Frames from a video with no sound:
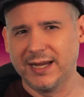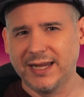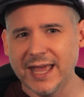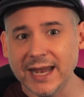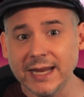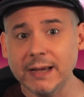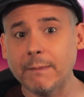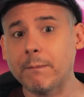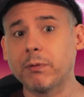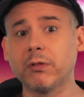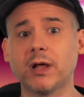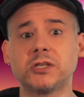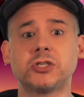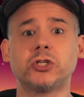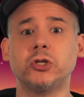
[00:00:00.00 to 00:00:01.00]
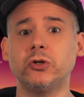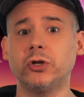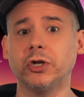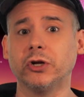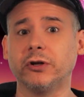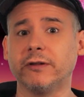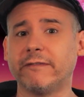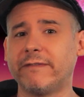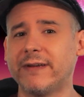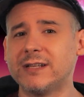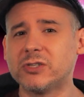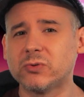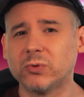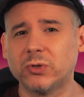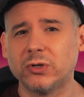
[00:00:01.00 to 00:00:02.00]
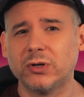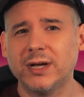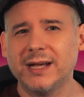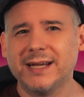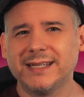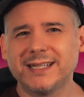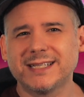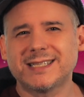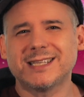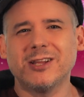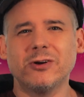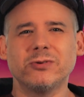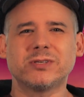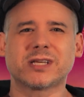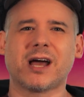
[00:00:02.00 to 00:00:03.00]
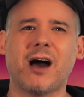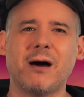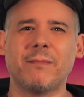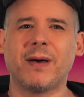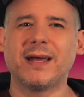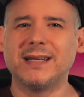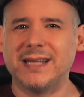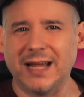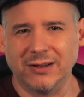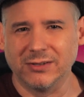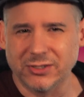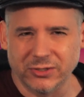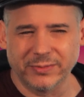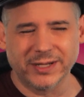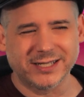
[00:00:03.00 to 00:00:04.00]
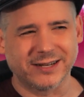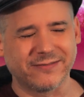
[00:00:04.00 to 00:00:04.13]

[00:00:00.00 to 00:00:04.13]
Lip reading: Getting a +2 to your defense roll just slows combat down too much.